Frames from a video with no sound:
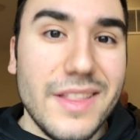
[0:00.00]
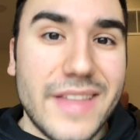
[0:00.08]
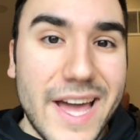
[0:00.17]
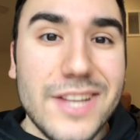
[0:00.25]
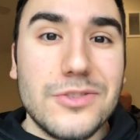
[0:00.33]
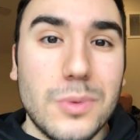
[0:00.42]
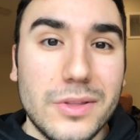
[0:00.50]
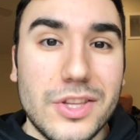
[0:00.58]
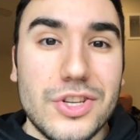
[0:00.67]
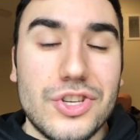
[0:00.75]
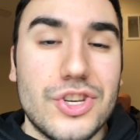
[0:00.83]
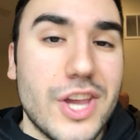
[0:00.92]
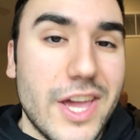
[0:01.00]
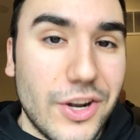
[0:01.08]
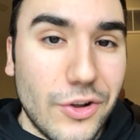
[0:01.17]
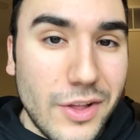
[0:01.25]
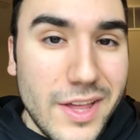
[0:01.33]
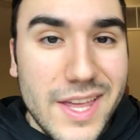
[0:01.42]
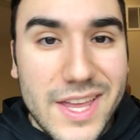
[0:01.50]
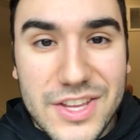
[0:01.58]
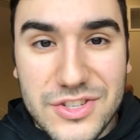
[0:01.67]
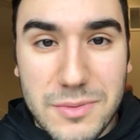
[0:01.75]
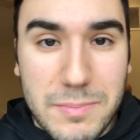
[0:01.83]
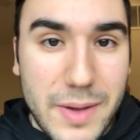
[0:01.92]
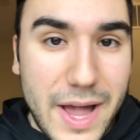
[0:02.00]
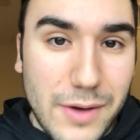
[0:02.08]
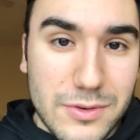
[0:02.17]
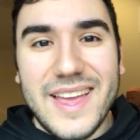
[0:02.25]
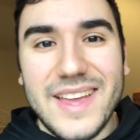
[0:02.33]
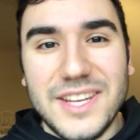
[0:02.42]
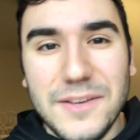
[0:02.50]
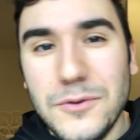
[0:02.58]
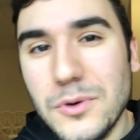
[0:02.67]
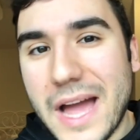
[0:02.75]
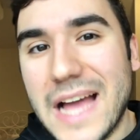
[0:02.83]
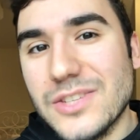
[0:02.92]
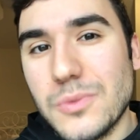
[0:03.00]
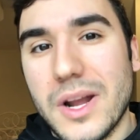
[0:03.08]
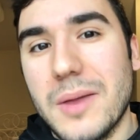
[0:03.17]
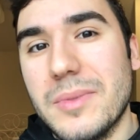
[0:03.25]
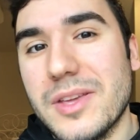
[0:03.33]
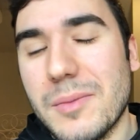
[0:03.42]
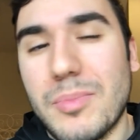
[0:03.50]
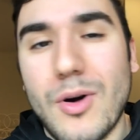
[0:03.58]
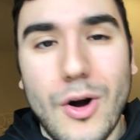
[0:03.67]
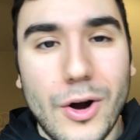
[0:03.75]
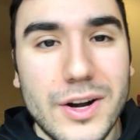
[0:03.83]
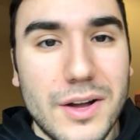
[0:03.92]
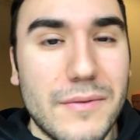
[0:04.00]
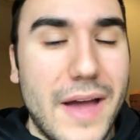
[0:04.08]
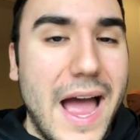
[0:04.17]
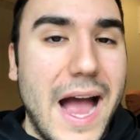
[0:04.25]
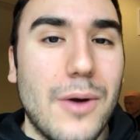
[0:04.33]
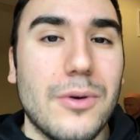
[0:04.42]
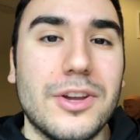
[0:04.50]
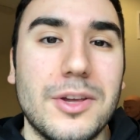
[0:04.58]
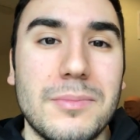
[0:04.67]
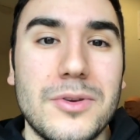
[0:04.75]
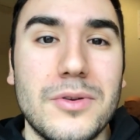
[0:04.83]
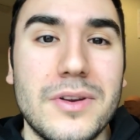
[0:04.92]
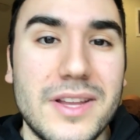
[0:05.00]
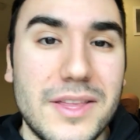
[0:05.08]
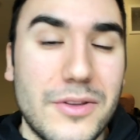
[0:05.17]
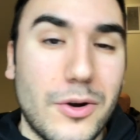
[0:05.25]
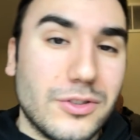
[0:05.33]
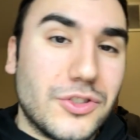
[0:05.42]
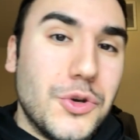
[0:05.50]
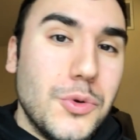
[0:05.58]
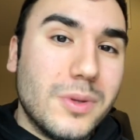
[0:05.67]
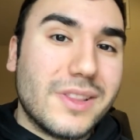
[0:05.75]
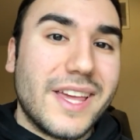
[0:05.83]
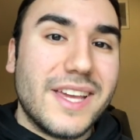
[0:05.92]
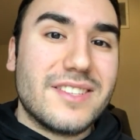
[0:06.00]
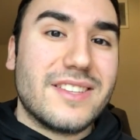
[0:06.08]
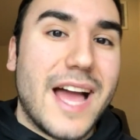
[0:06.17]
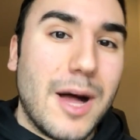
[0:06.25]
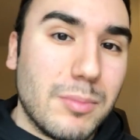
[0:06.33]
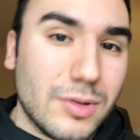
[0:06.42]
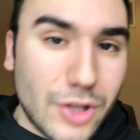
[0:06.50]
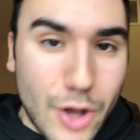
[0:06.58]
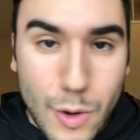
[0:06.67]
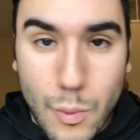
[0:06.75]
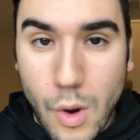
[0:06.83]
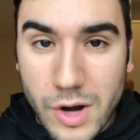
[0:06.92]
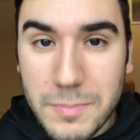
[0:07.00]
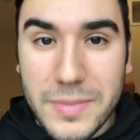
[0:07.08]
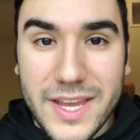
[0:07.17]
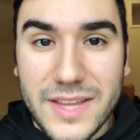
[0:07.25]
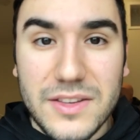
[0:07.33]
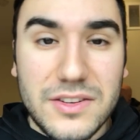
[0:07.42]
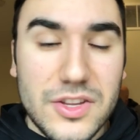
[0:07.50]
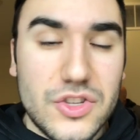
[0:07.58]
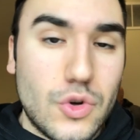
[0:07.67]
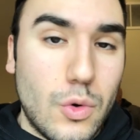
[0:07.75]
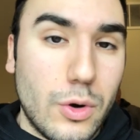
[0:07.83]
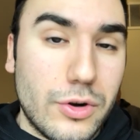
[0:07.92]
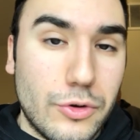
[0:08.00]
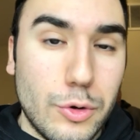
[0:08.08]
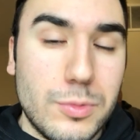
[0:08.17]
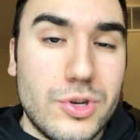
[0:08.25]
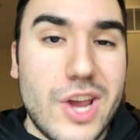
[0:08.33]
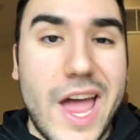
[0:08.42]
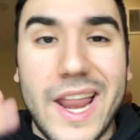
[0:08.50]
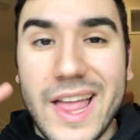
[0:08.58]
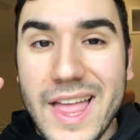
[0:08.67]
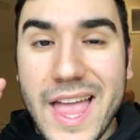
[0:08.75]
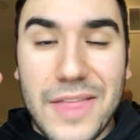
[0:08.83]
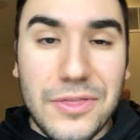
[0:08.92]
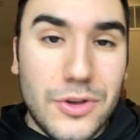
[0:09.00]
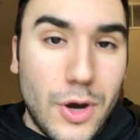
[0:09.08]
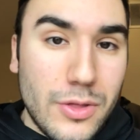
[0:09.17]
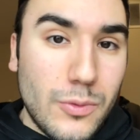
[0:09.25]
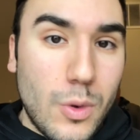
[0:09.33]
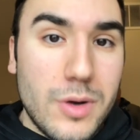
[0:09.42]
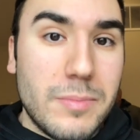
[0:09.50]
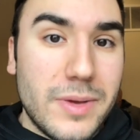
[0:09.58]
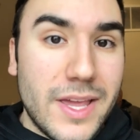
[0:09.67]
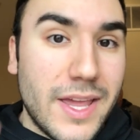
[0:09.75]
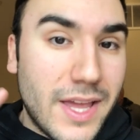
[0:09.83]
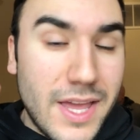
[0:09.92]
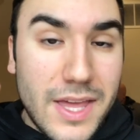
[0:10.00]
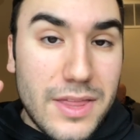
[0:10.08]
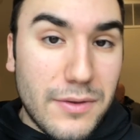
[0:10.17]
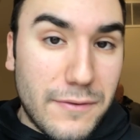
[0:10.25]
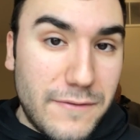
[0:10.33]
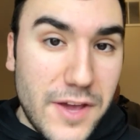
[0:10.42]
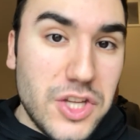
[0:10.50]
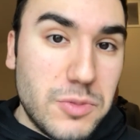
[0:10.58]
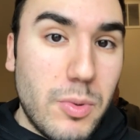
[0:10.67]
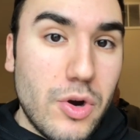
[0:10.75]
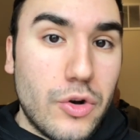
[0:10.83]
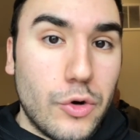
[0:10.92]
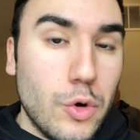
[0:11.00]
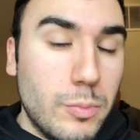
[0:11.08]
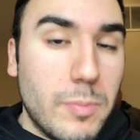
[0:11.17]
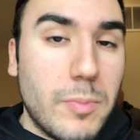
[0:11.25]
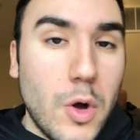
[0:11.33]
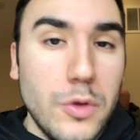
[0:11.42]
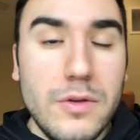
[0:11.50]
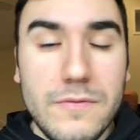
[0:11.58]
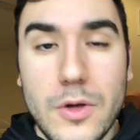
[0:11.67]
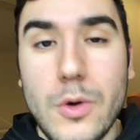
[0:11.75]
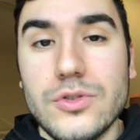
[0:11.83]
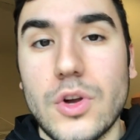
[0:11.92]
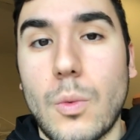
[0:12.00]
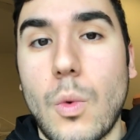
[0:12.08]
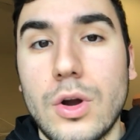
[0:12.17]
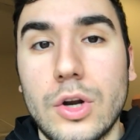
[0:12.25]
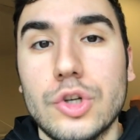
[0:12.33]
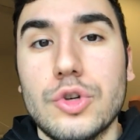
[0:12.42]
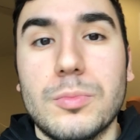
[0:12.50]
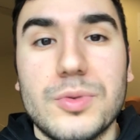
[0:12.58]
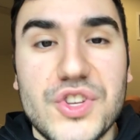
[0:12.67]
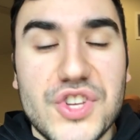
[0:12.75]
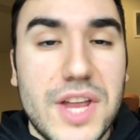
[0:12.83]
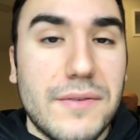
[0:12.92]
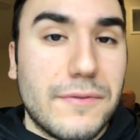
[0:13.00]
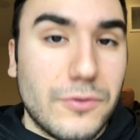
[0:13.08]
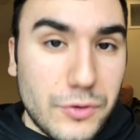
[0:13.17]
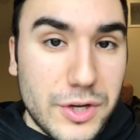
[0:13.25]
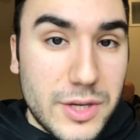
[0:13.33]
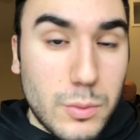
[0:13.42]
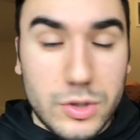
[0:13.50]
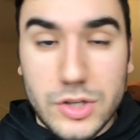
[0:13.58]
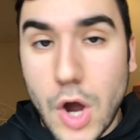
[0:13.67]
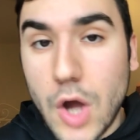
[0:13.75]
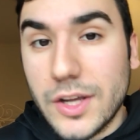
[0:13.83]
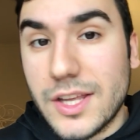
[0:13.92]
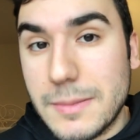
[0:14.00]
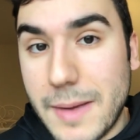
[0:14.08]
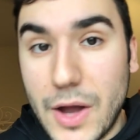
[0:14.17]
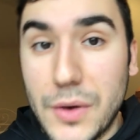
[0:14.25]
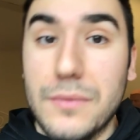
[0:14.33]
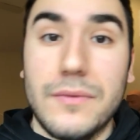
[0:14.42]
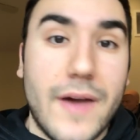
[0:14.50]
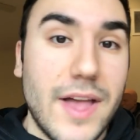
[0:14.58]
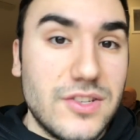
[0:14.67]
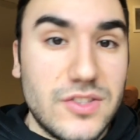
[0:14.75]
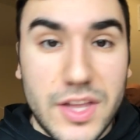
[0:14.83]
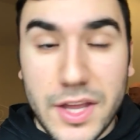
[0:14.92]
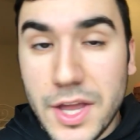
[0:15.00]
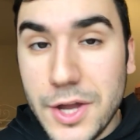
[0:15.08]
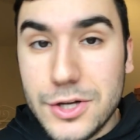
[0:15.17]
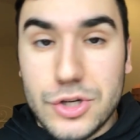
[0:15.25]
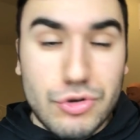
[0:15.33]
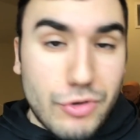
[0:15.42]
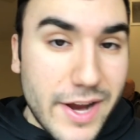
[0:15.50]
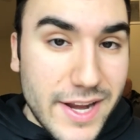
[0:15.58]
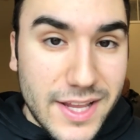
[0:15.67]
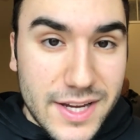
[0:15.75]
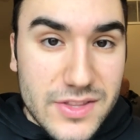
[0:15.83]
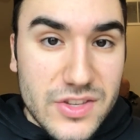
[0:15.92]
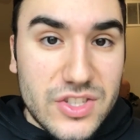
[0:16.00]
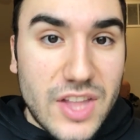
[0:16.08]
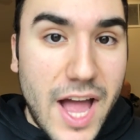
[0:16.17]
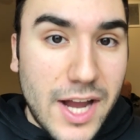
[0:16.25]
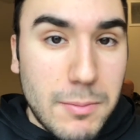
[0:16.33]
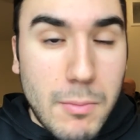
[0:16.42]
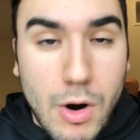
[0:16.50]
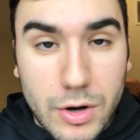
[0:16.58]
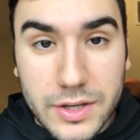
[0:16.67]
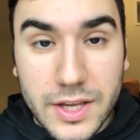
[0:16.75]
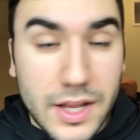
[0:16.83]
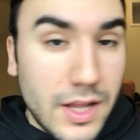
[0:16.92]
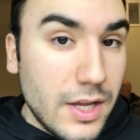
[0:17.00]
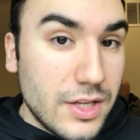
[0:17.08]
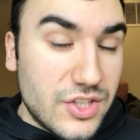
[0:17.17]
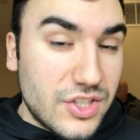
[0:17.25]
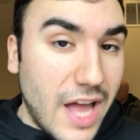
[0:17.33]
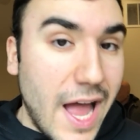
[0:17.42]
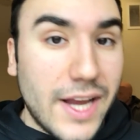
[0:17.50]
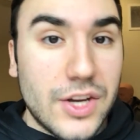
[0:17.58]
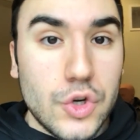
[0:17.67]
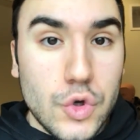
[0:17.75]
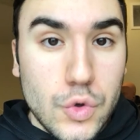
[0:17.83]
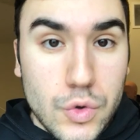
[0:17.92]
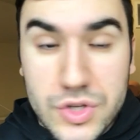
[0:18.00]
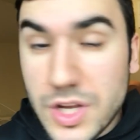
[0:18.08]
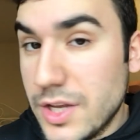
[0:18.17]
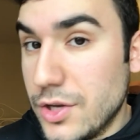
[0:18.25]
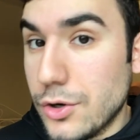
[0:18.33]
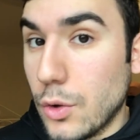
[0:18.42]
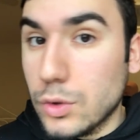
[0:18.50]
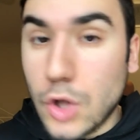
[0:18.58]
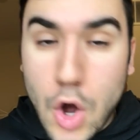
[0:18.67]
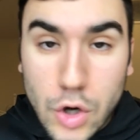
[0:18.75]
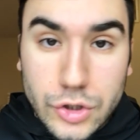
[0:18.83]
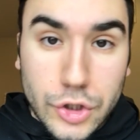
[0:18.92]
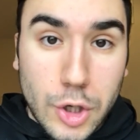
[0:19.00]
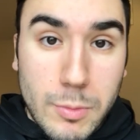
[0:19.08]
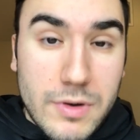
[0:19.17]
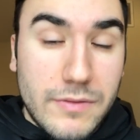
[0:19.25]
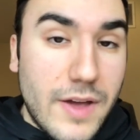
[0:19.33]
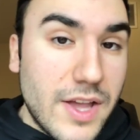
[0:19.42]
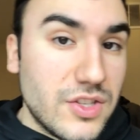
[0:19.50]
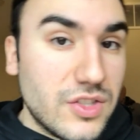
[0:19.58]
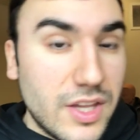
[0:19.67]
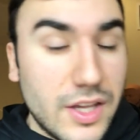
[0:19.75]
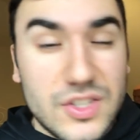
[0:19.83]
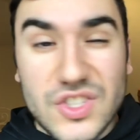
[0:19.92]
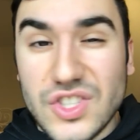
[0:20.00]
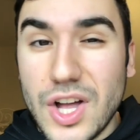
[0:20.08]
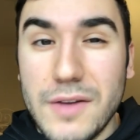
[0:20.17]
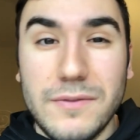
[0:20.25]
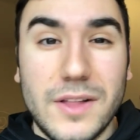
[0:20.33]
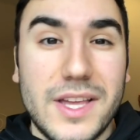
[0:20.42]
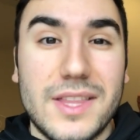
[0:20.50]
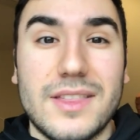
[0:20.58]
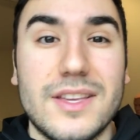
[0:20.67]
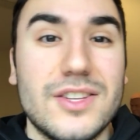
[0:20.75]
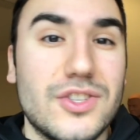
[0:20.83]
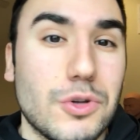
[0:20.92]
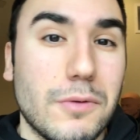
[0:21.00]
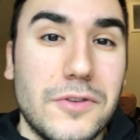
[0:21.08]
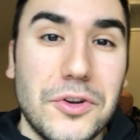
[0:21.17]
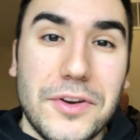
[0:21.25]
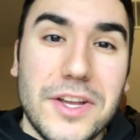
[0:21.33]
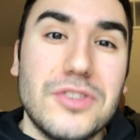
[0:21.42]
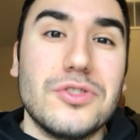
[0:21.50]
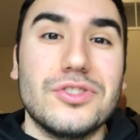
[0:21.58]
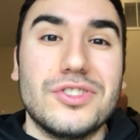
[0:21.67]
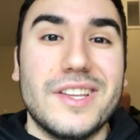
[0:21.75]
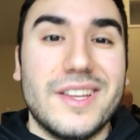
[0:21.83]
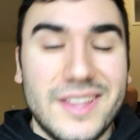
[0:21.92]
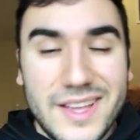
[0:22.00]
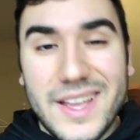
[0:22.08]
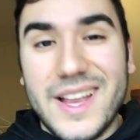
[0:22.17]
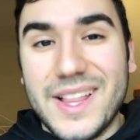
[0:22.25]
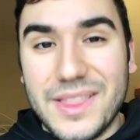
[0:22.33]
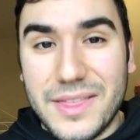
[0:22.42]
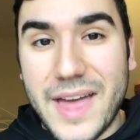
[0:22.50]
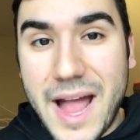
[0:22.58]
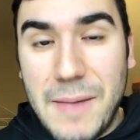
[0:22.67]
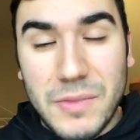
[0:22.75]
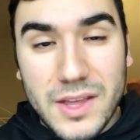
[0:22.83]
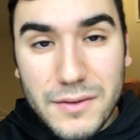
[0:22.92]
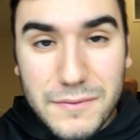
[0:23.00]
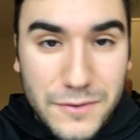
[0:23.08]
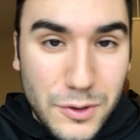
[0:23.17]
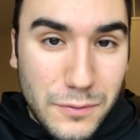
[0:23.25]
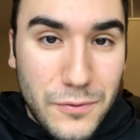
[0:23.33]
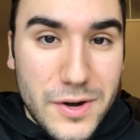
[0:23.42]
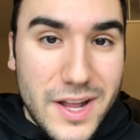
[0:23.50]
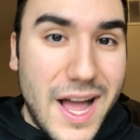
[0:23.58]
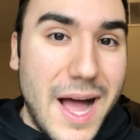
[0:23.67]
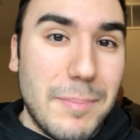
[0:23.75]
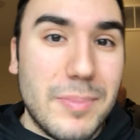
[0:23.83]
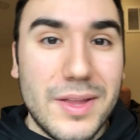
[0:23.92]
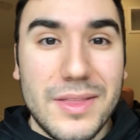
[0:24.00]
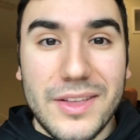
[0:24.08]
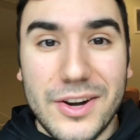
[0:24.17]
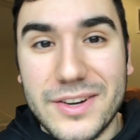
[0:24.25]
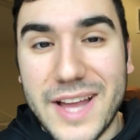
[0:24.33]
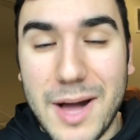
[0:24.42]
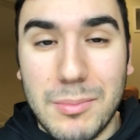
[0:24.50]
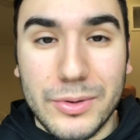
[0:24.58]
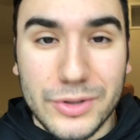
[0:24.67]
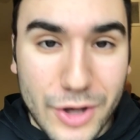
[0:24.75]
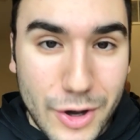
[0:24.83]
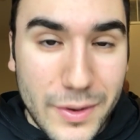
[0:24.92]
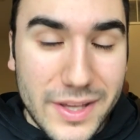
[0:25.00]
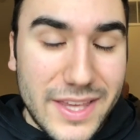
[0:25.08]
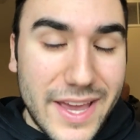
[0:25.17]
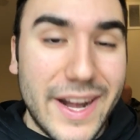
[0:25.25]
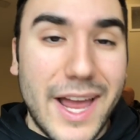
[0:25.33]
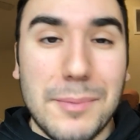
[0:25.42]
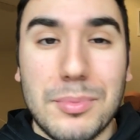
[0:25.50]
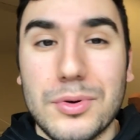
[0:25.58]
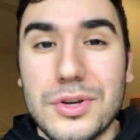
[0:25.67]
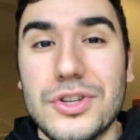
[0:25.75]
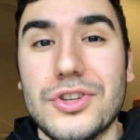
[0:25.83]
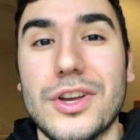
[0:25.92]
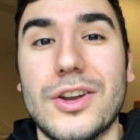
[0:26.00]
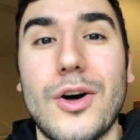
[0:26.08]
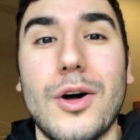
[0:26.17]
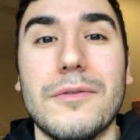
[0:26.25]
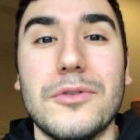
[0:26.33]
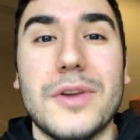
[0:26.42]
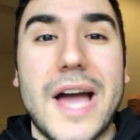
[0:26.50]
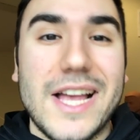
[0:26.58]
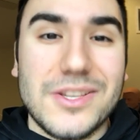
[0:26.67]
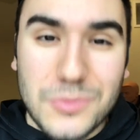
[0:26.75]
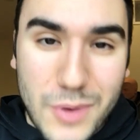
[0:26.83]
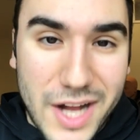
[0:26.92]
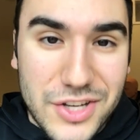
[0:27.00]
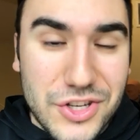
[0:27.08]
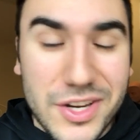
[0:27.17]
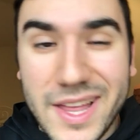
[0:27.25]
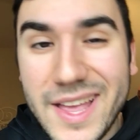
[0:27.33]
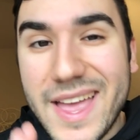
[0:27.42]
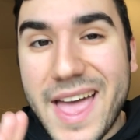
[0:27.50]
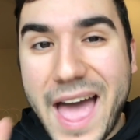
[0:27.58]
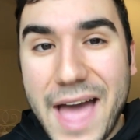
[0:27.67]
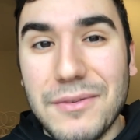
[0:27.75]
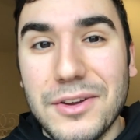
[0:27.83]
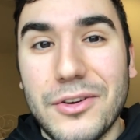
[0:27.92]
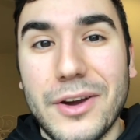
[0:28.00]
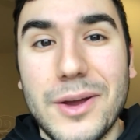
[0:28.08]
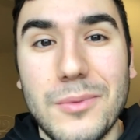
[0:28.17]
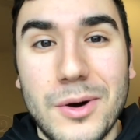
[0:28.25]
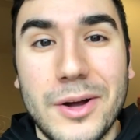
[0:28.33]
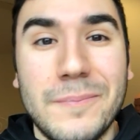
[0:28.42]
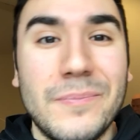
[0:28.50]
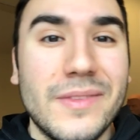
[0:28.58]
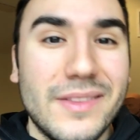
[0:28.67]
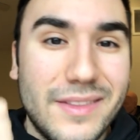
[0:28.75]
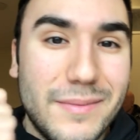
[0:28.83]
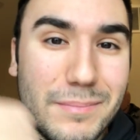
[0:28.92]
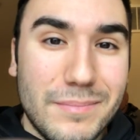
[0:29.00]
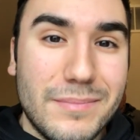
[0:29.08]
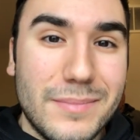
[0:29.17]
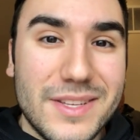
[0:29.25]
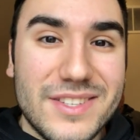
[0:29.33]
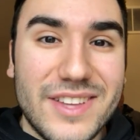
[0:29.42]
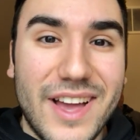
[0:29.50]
That is what this channel is about. And if you guys want to be a part of our community, there are two links down below, one being the Discord group chat and the other one being the Facebook group. Both of those are 100% free. We're talking about investing, trading in the stock market, stock news, you know, long-term investing, stuff like this. So if you're interested in that, feel free to hop in there down below. Again, I appreciate all of you guys watching. Have a great one. Peace